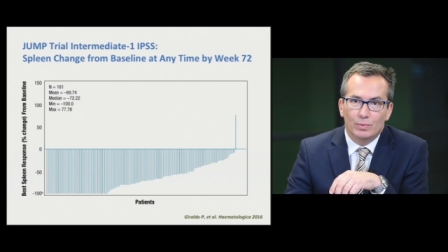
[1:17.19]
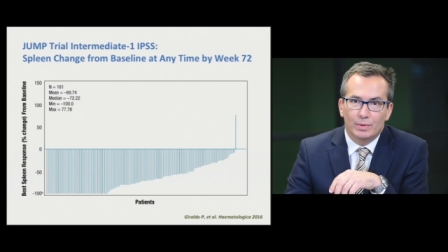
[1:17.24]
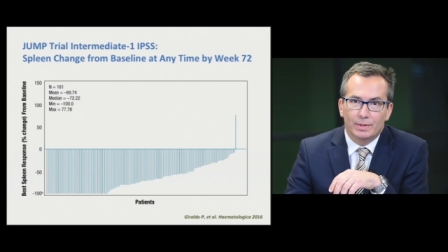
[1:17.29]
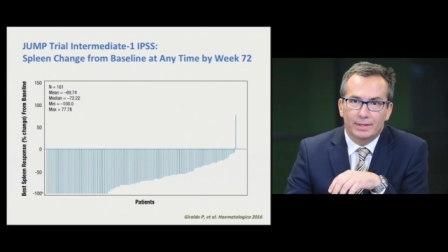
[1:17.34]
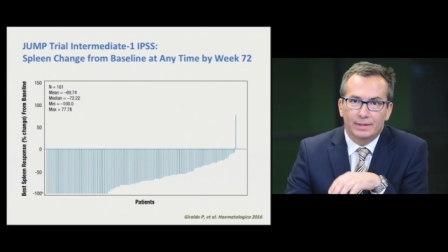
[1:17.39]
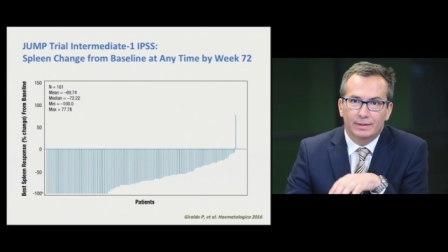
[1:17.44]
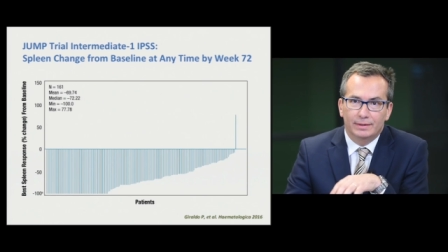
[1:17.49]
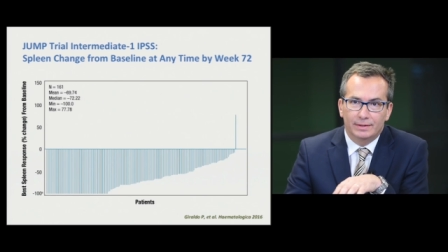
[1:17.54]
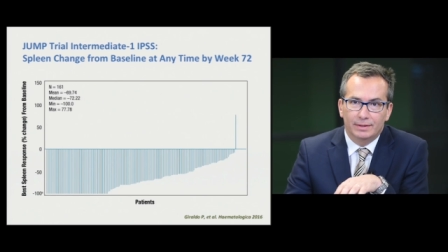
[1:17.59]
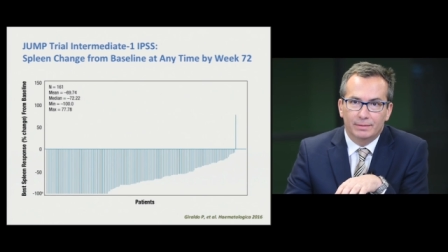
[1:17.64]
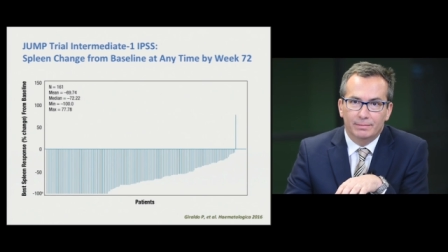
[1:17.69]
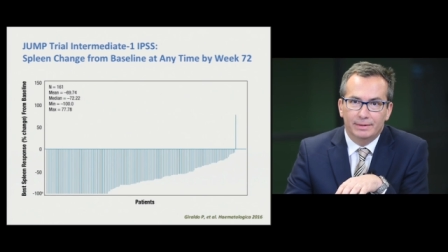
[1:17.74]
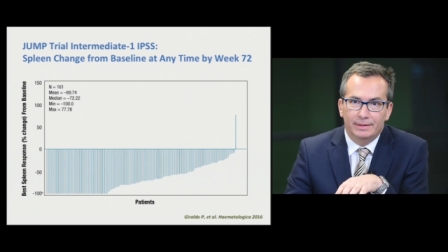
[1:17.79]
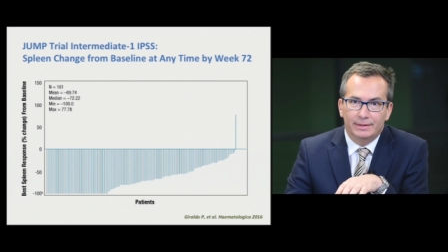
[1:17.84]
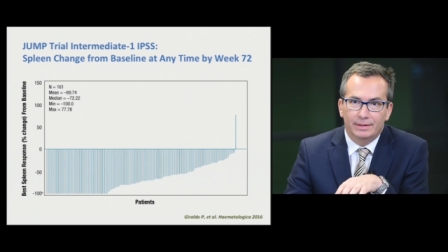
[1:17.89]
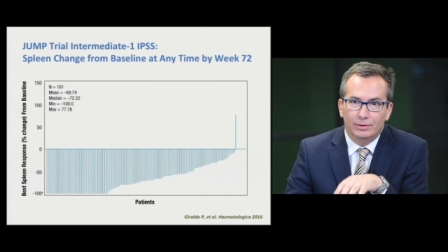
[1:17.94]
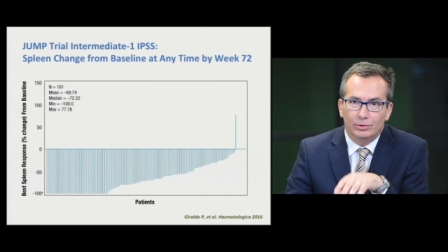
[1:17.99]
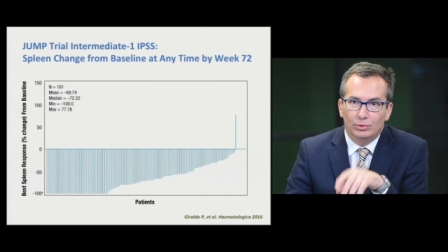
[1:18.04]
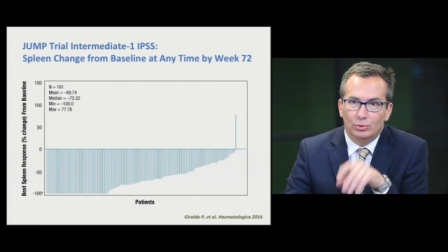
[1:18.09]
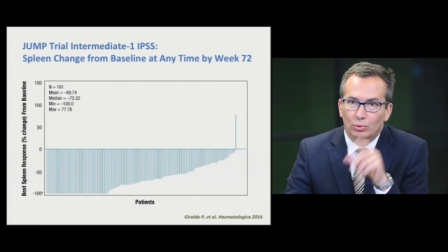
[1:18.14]
with
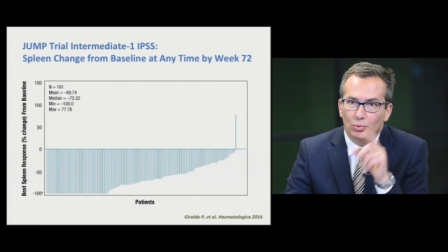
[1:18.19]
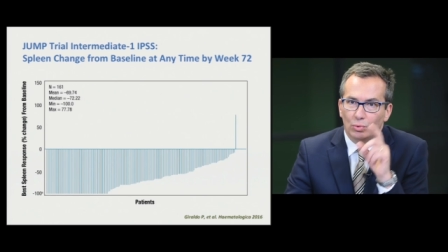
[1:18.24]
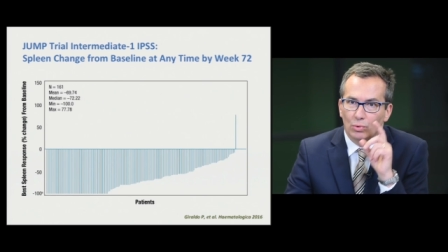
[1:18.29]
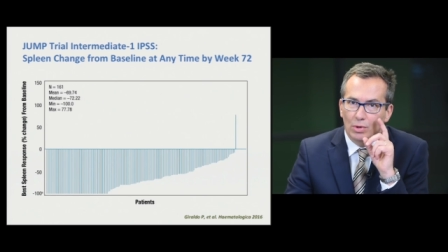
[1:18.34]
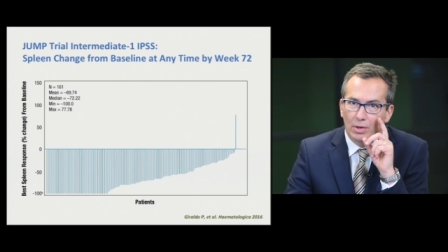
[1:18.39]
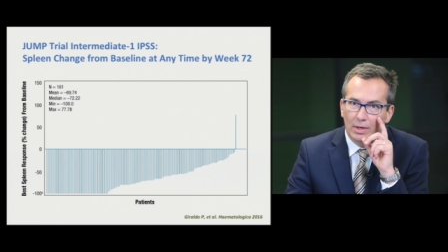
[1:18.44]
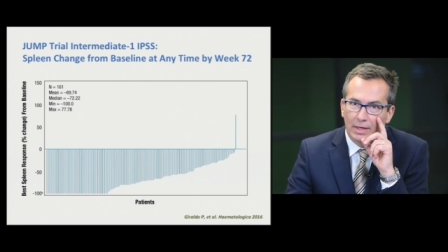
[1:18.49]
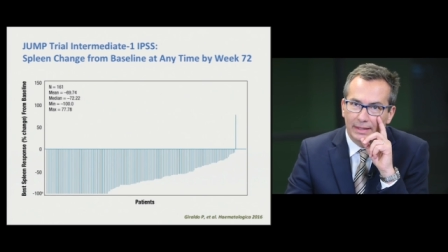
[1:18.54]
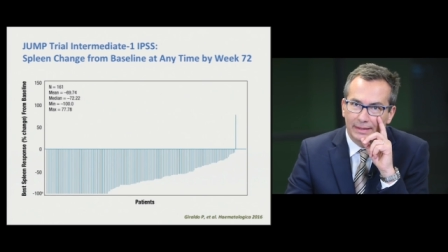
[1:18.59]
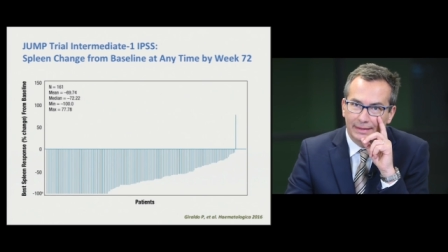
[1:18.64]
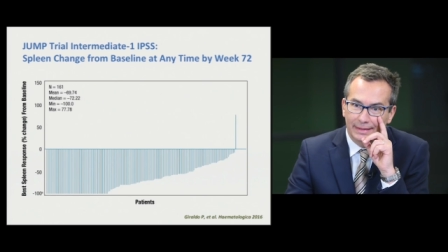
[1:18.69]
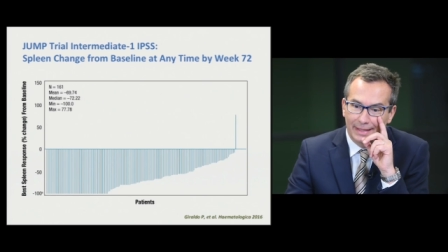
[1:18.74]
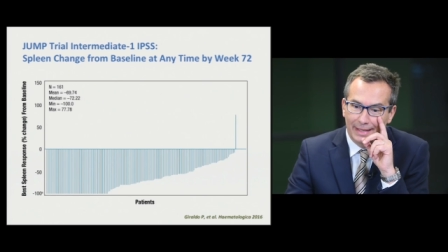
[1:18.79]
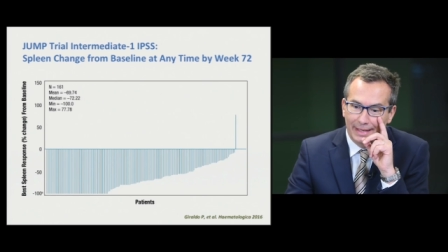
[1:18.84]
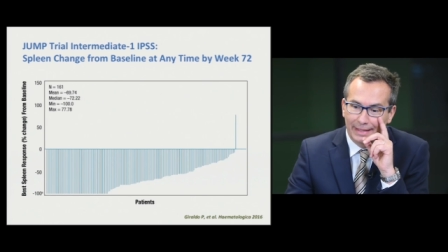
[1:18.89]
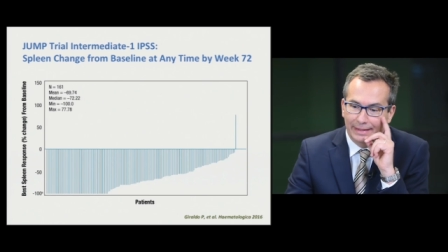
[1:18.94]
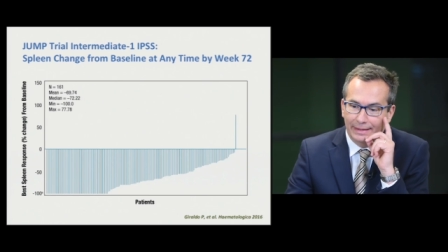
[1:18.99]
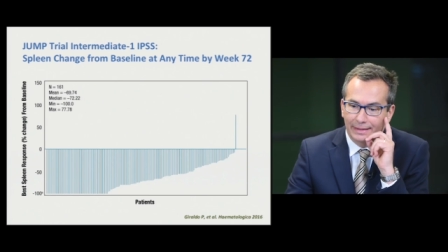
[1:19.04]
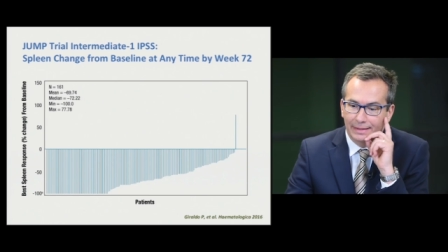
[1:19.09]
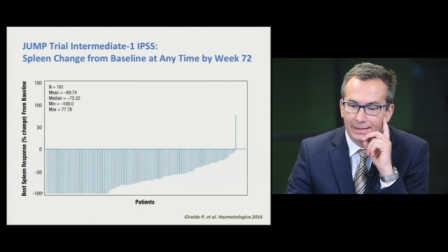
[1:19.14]
intermediate 2 and
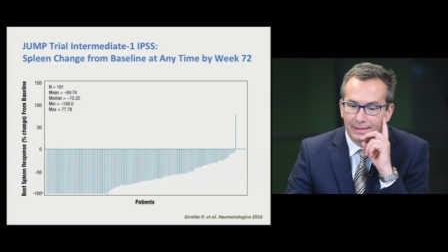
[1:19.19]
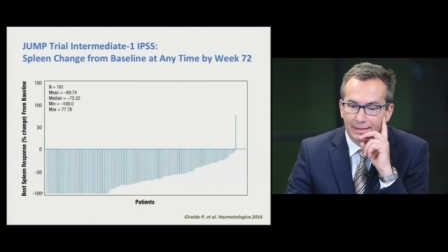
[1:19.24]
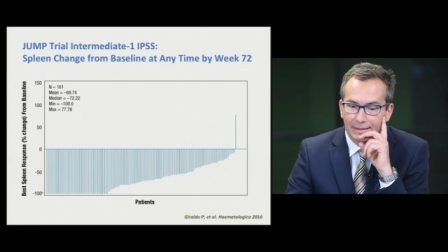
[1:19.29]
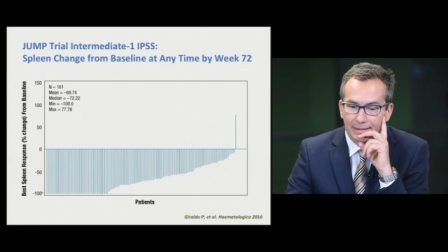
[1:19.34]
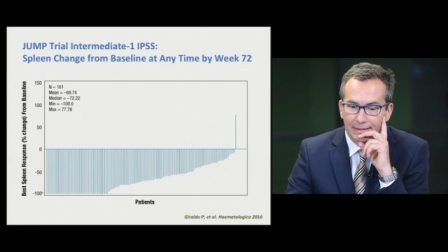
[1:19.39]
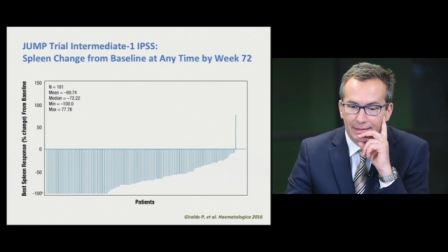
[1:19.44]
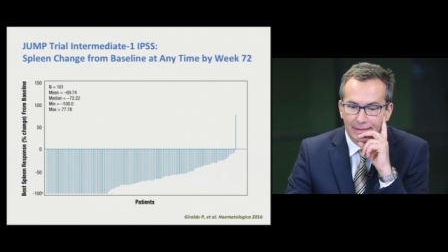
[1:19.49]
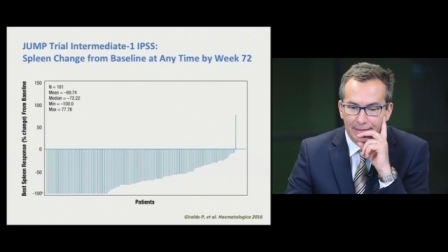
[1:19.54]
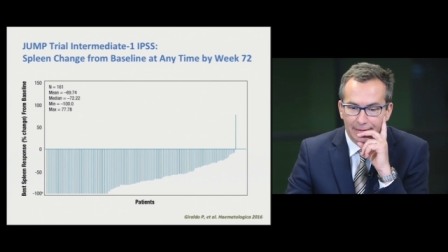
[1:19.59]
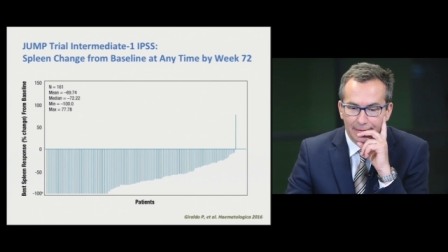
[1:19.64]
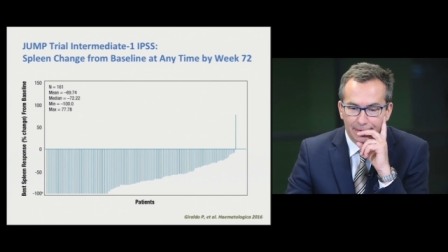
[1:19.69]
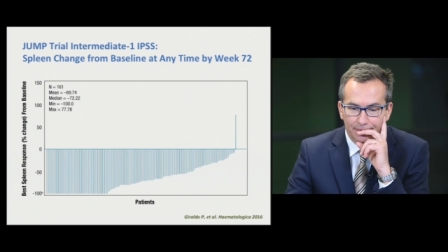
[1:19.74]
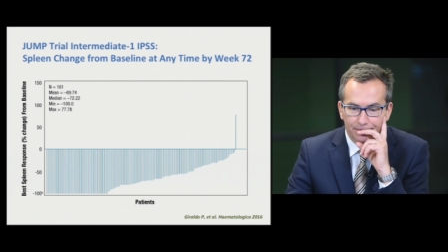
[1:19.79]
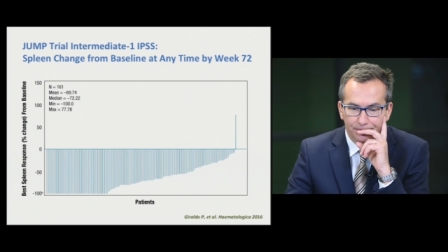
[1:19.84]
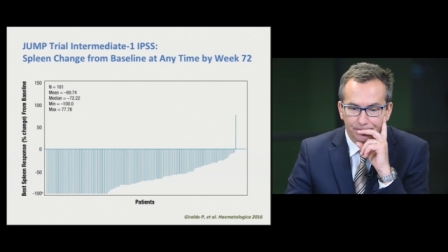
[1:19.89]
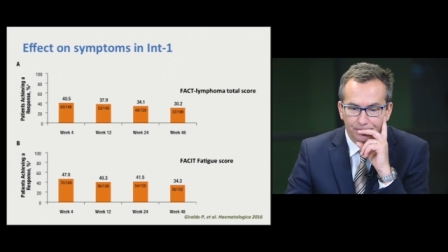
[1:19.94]
high-risk disease.